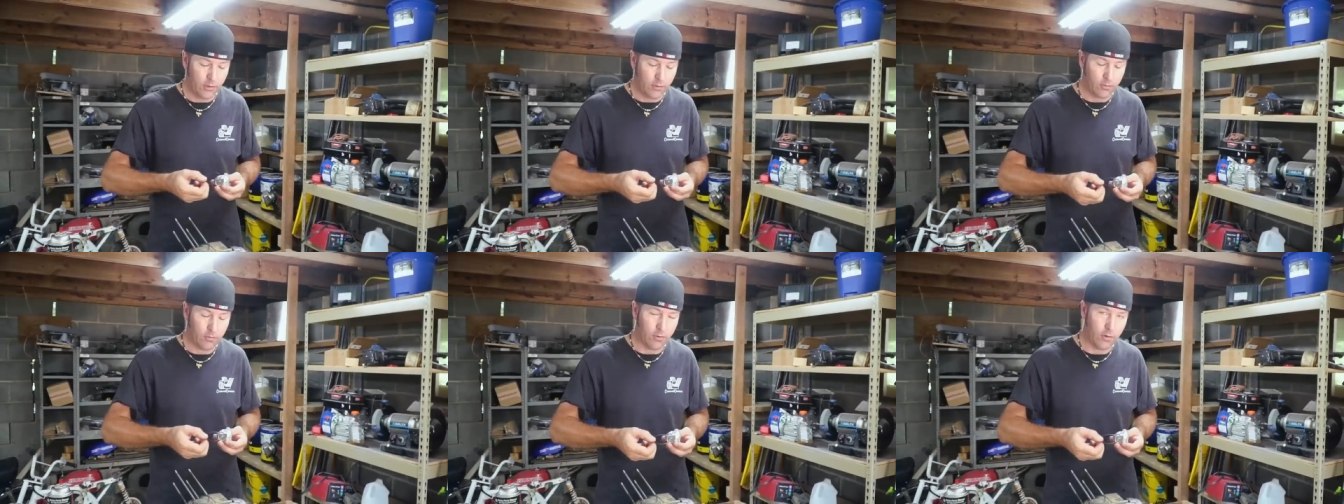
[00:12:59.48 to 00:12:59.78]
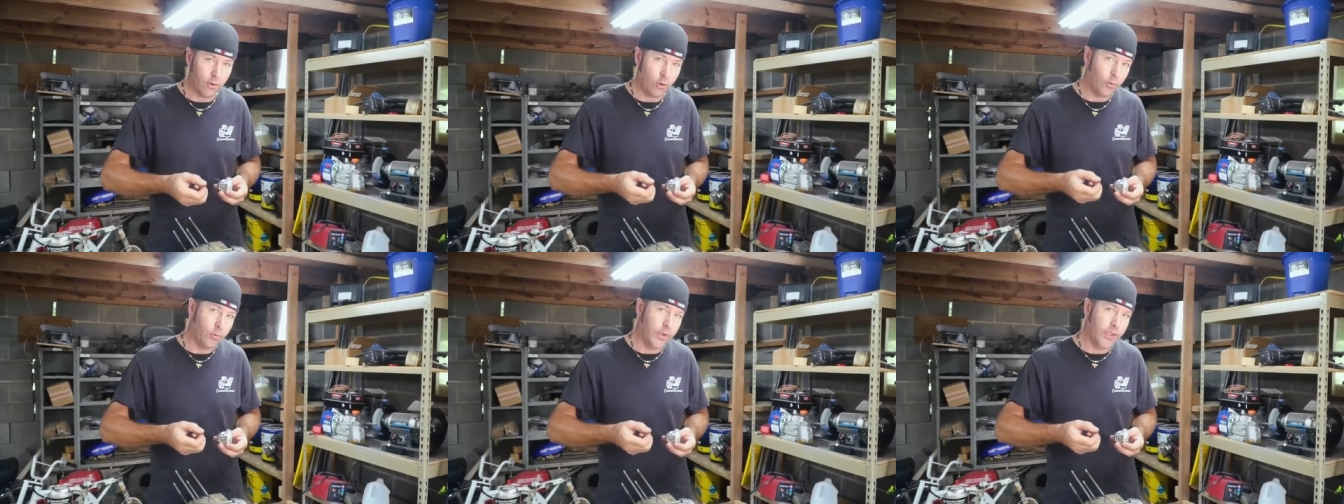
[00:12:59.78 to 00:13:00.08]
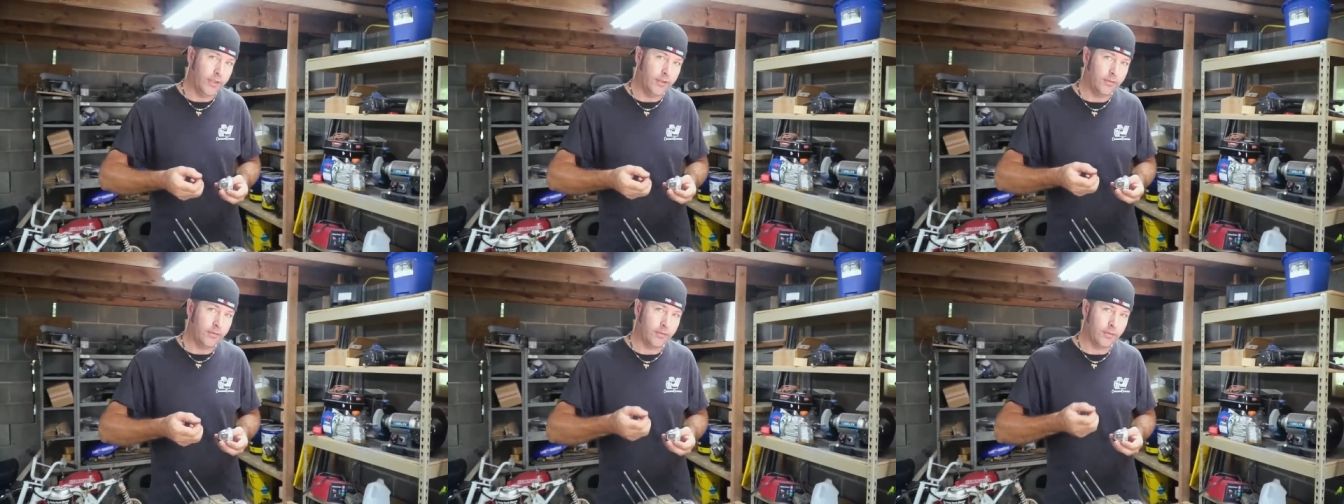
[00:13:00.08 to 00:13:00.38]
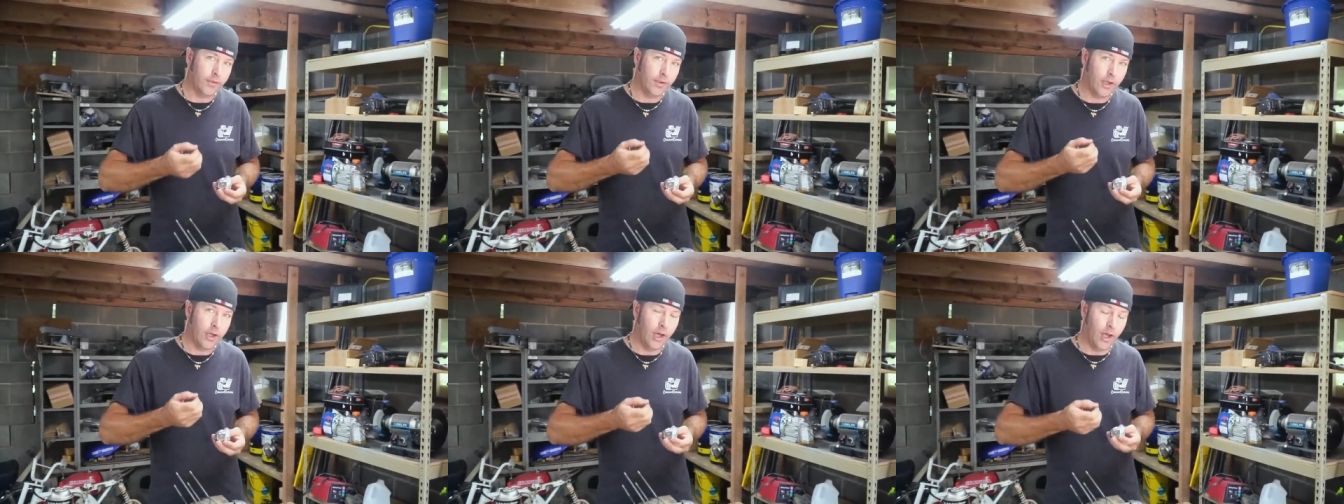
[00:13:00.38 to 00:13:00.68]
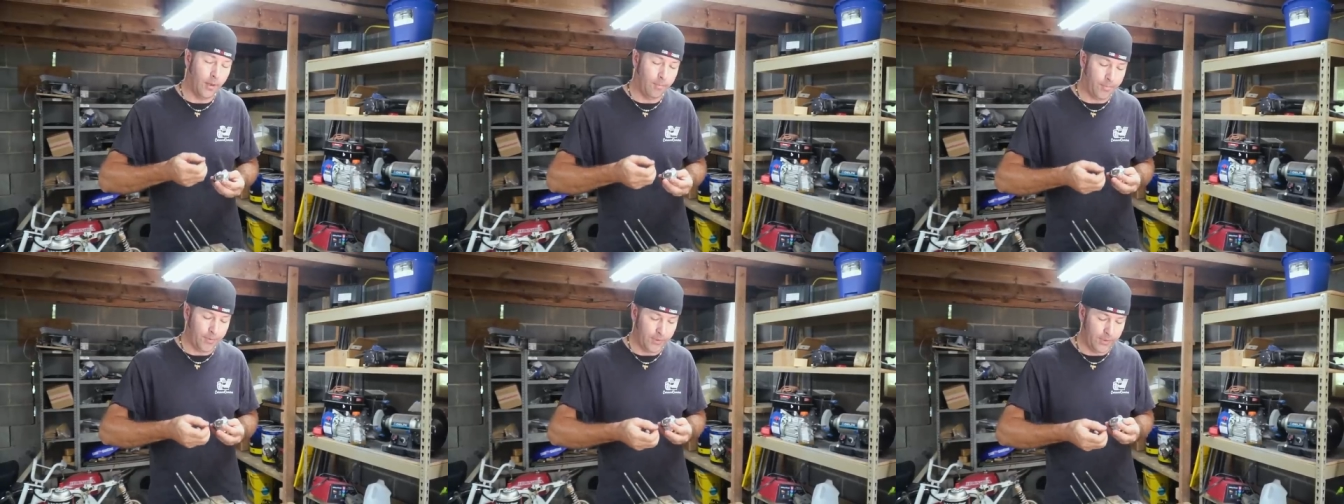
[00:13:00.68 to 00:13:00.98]
are always
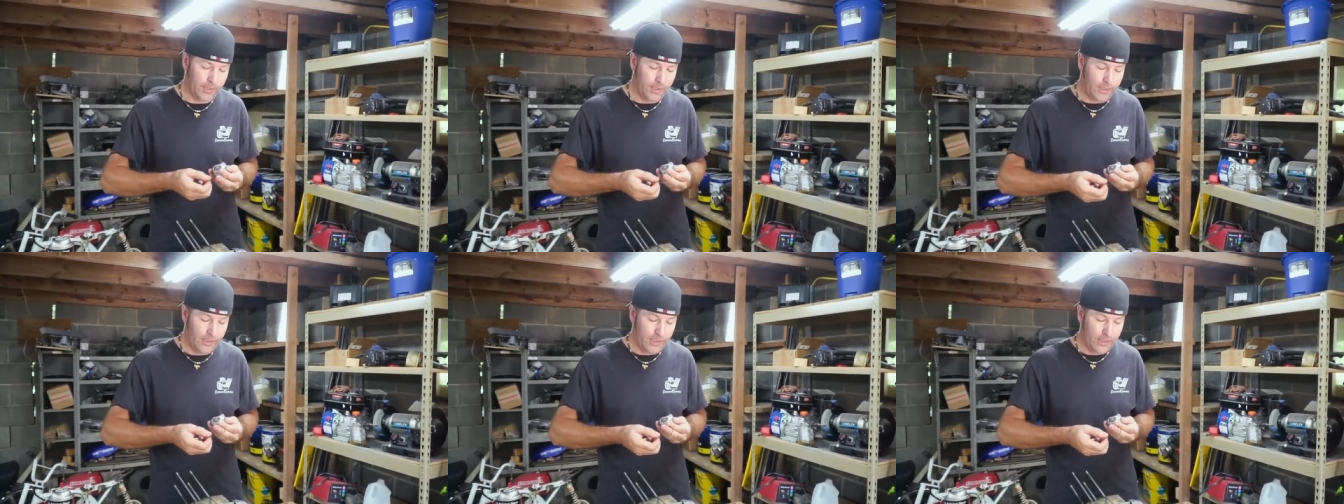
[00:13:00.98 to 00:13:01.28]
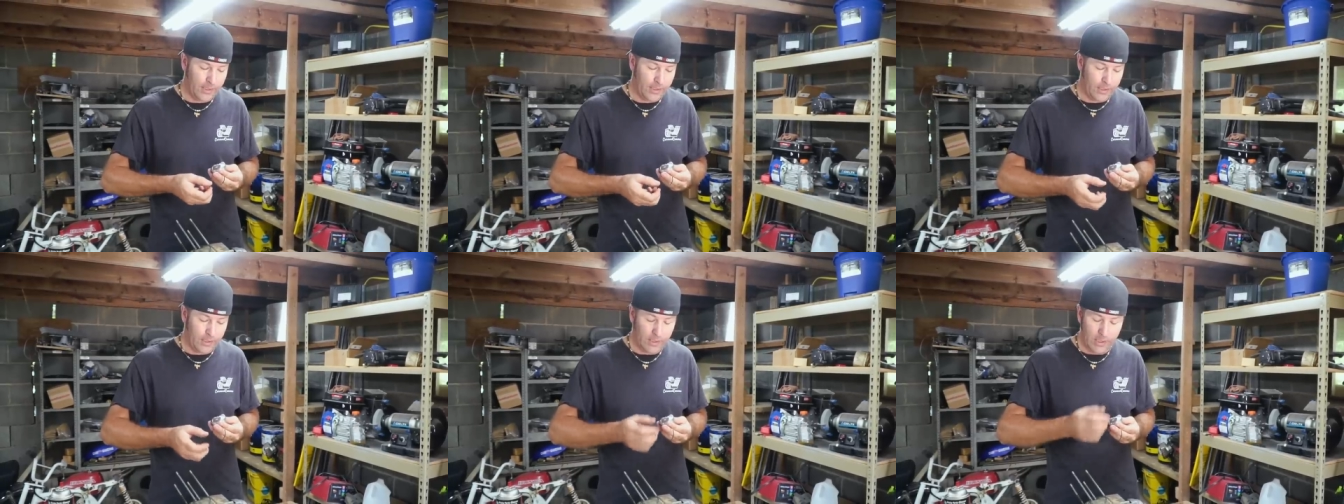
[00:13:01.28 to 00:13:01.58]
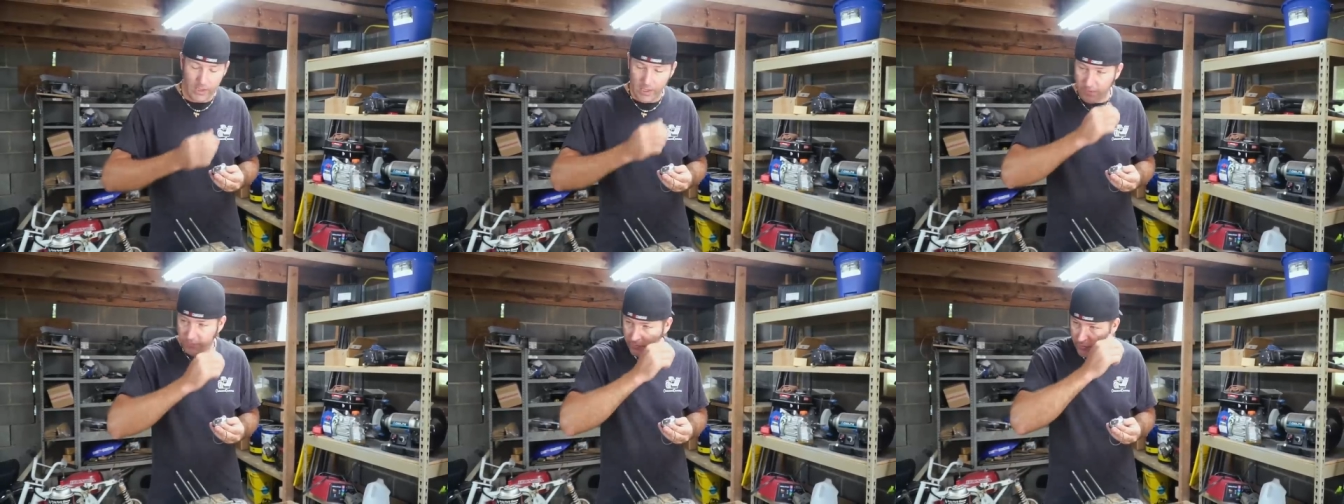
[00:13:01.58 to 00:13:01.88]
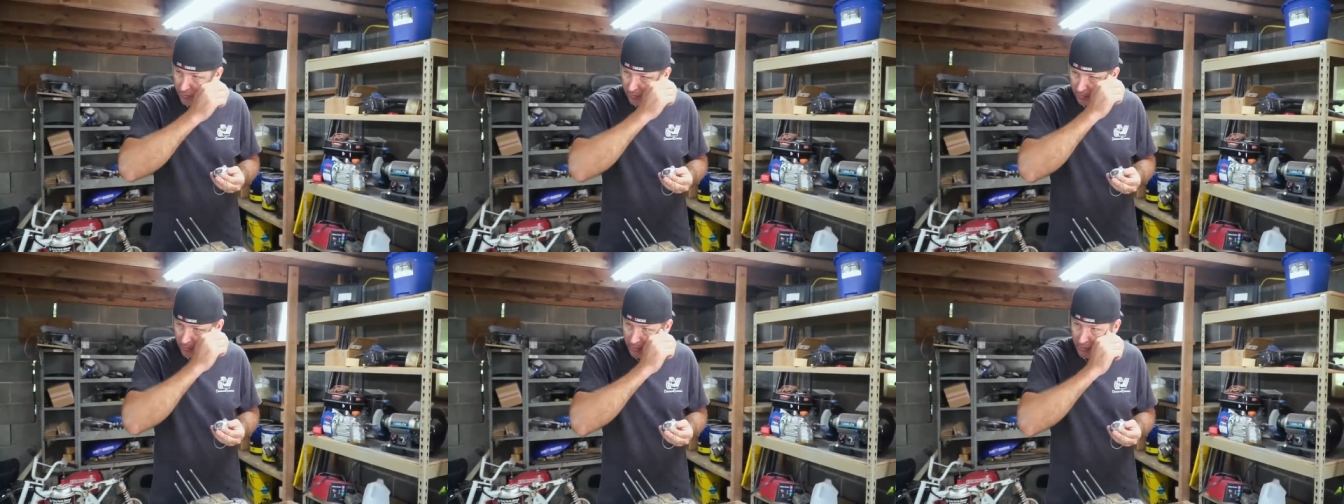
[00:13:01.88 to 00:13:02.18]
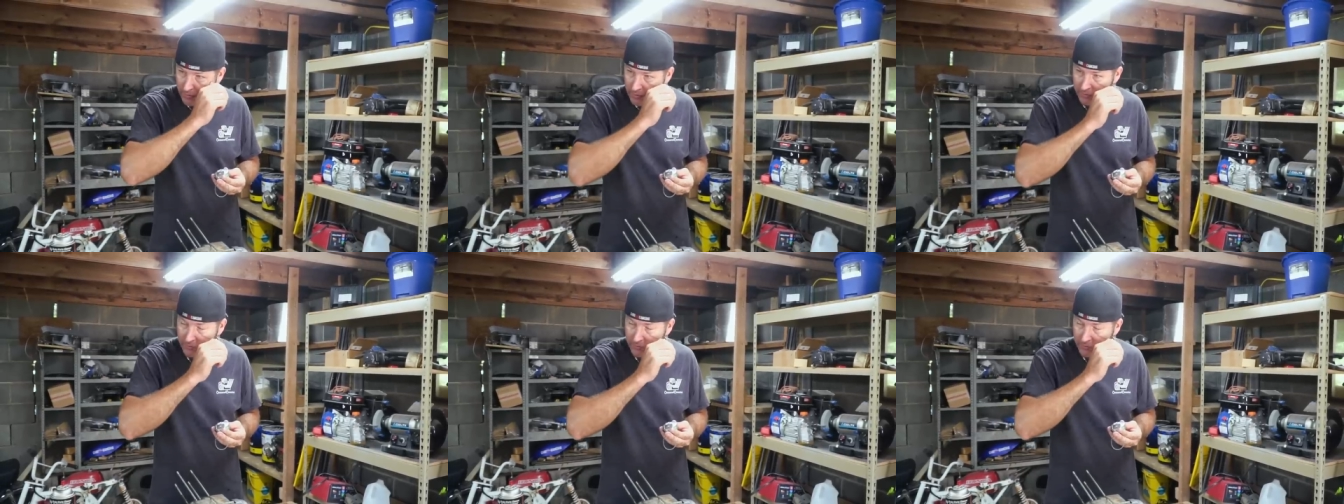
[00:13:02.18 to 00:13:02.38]
up. If you